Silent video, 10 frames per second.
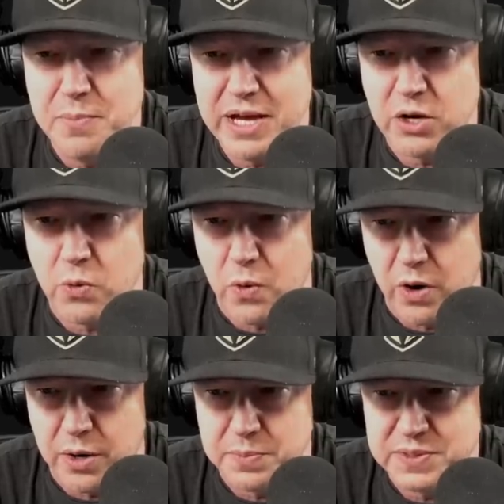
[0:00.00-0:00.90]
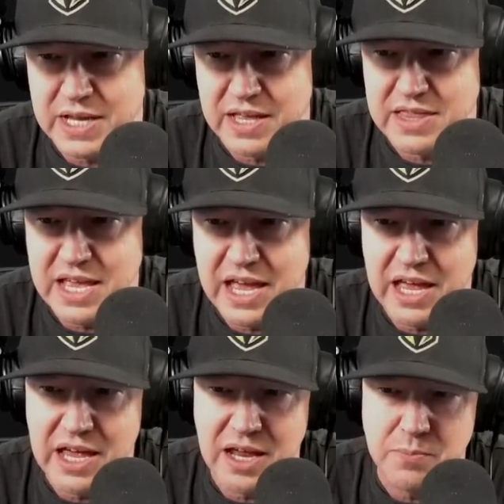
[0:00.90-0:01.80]
the mega orbs, and
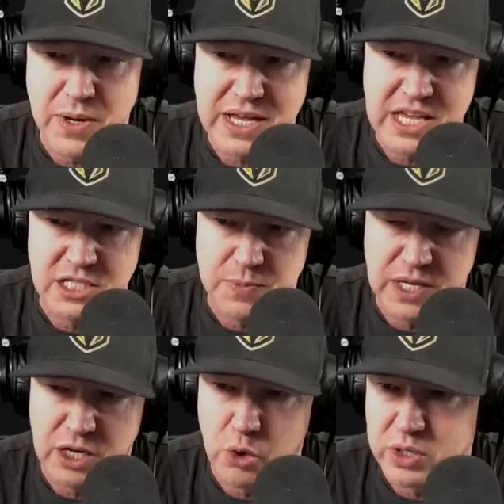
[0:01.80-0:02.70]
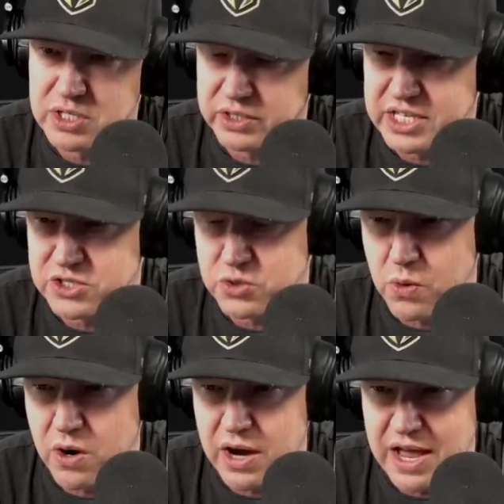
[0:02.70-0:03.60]
then Bucky is being going to Elite Store,